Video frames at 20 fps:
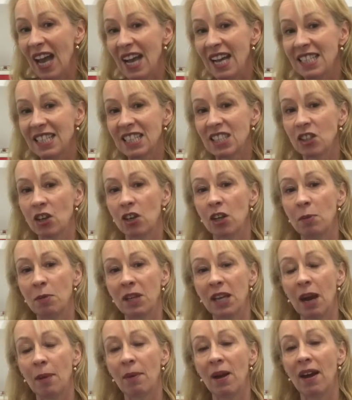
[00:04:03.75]
as it's going to
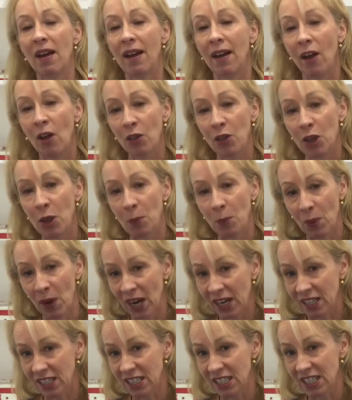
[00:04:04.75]
become a healthier
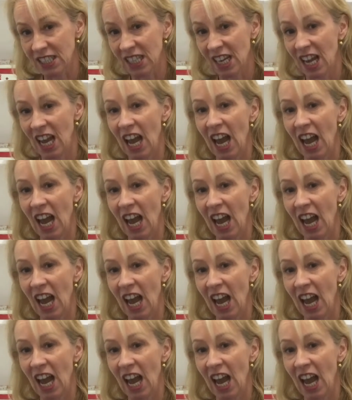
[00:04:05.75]
practice.